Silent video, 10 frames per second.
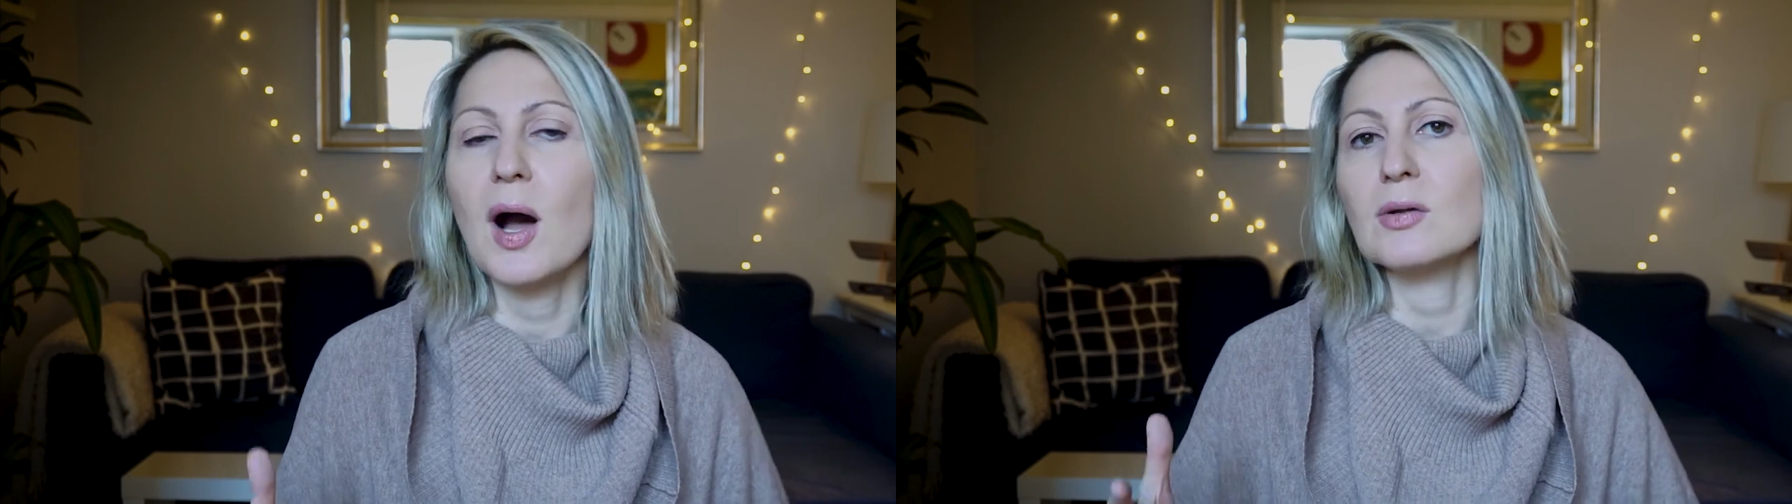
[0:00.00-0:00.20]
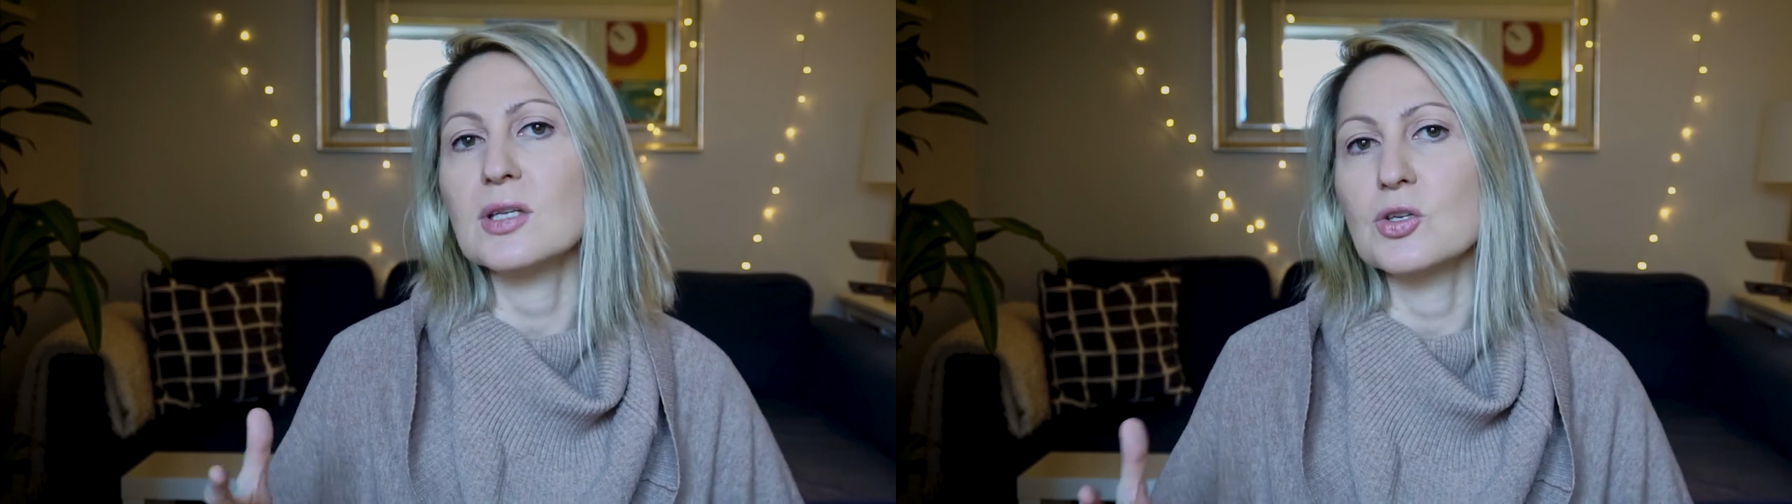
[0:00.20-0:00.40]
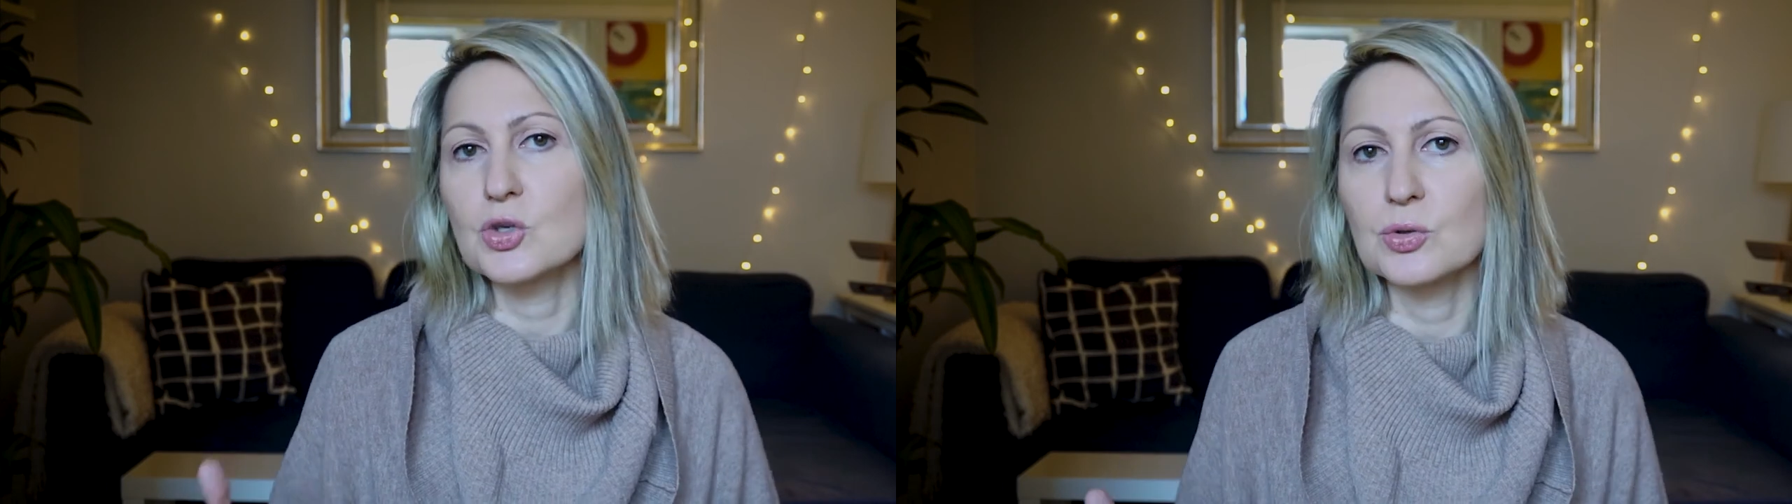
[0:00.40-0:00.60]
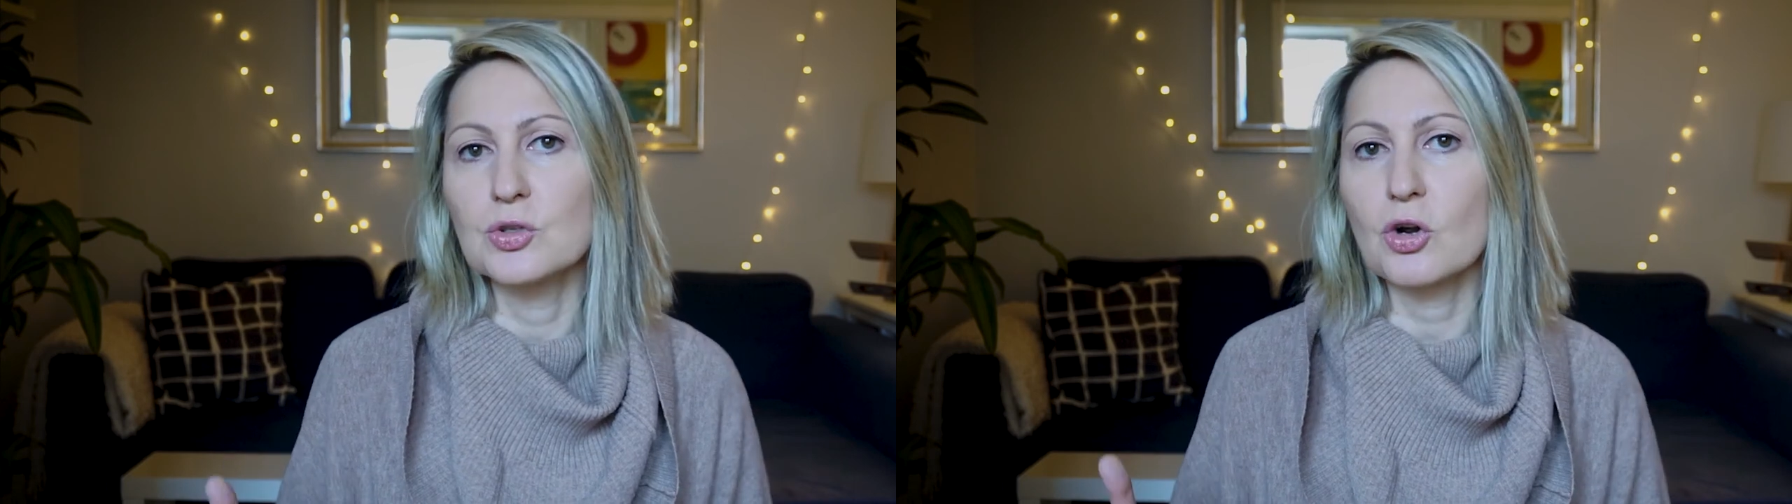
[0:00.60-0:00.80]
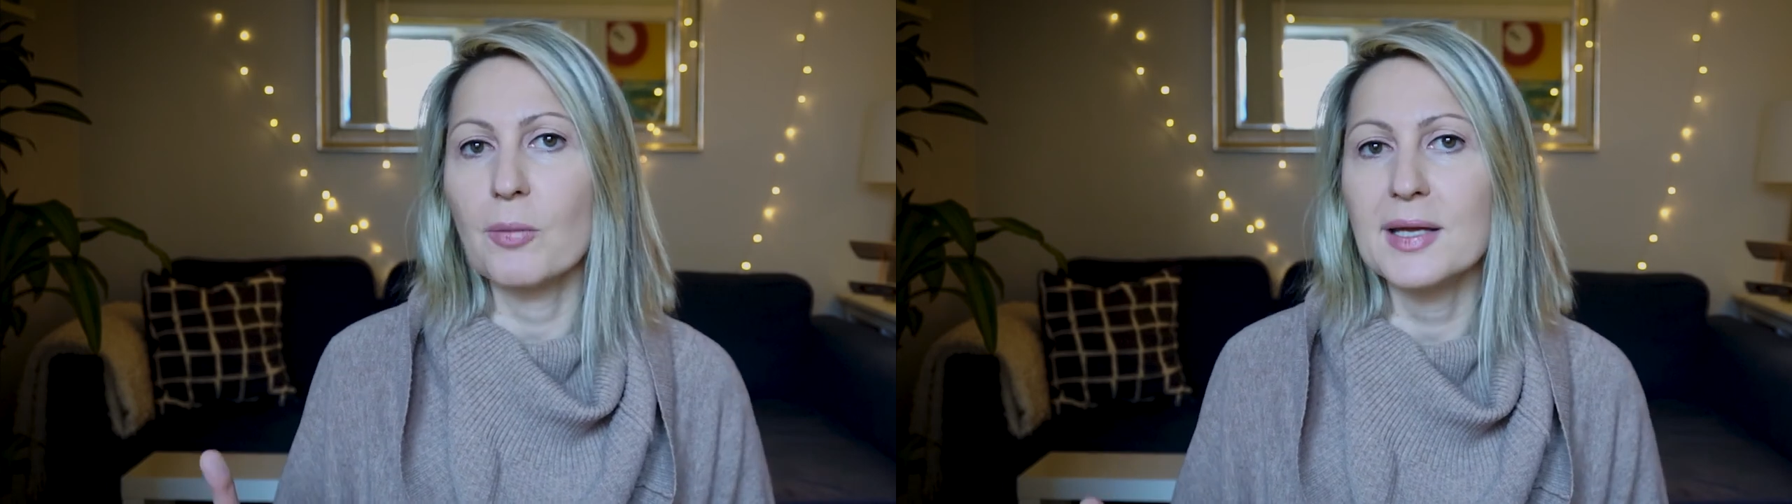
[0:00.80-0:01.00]
out and shoot
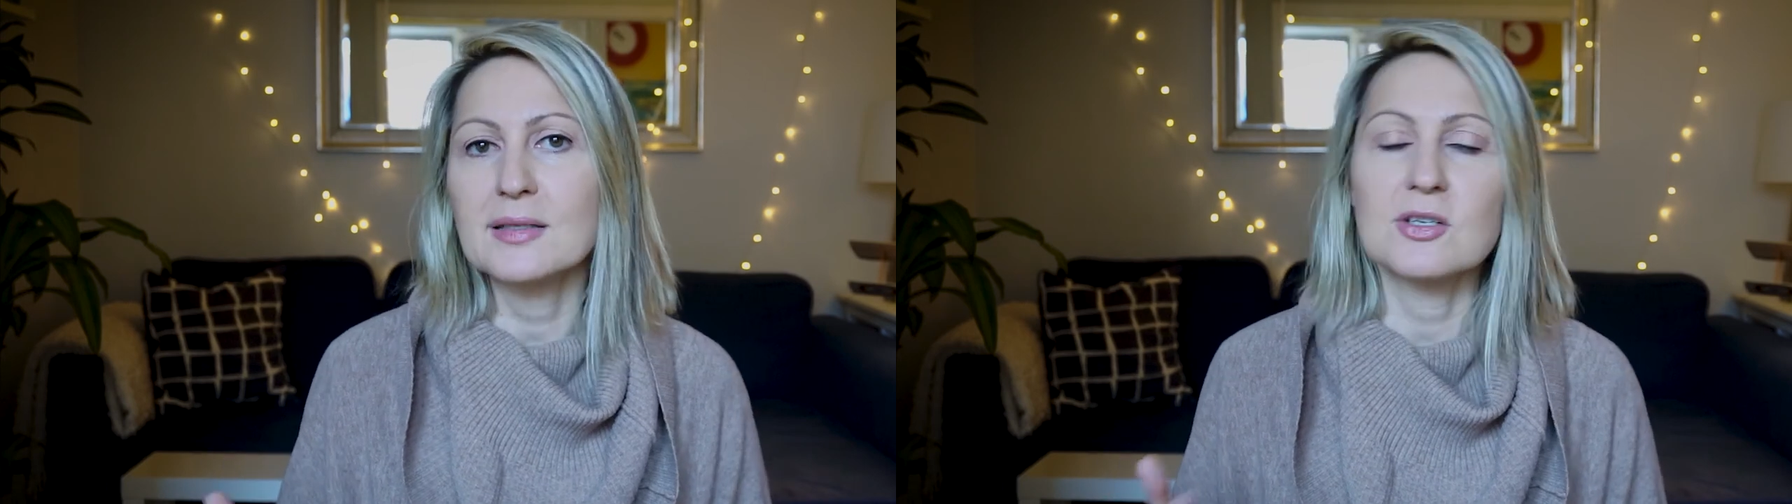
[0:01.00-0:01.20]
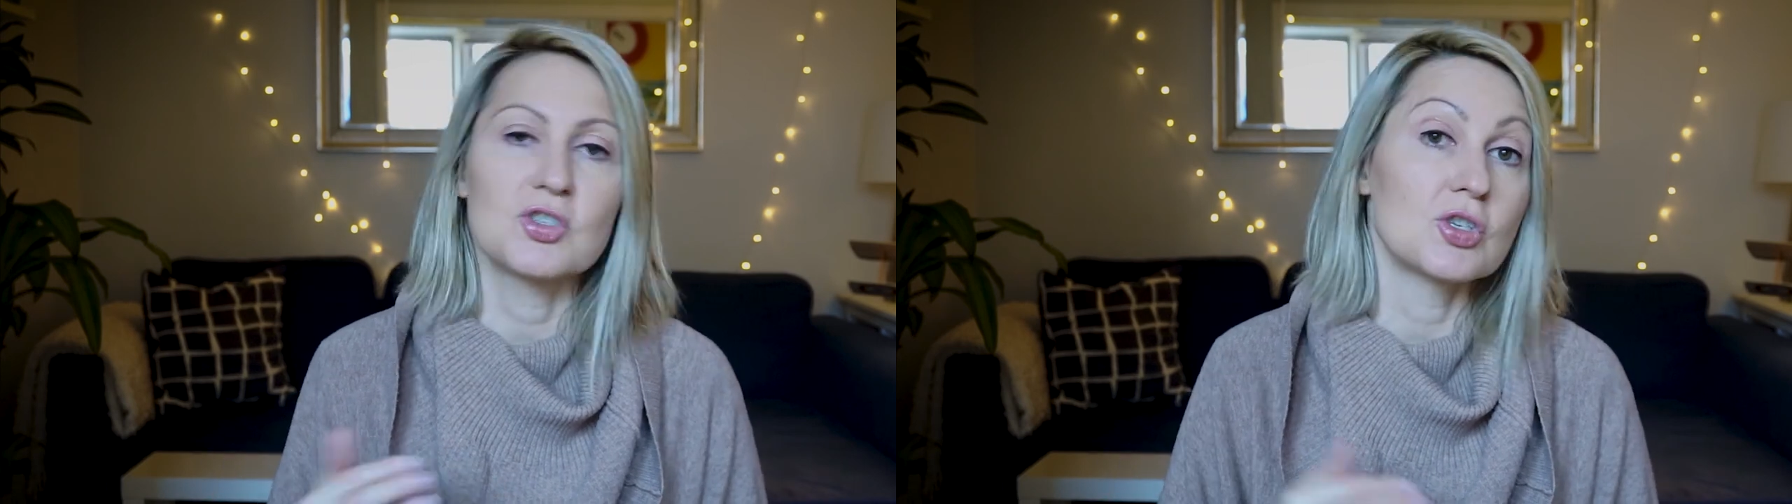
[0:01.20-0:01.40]
documentaries.